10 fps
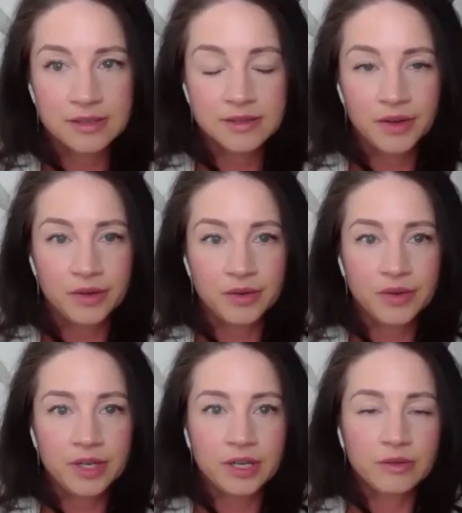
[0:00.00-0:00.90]

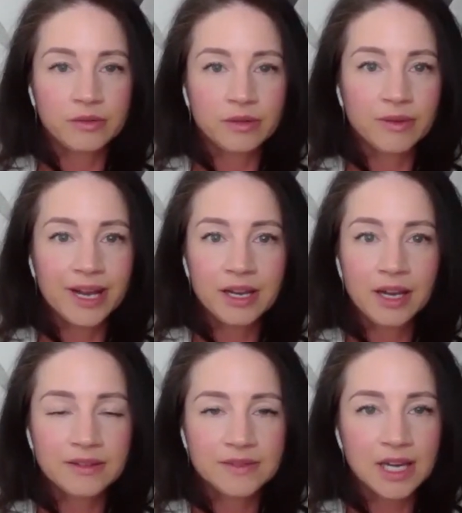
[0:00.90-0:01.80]
So, you know, the right
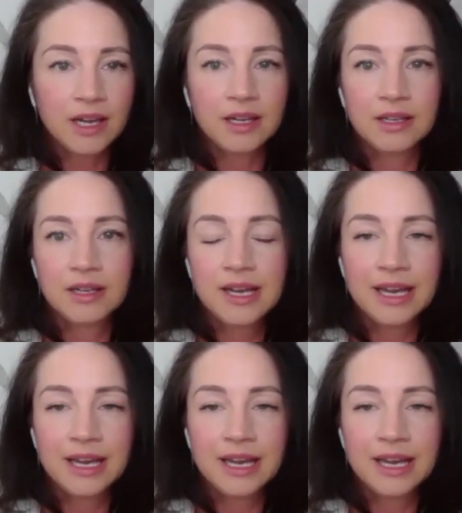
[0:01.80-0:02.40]
kind of diet,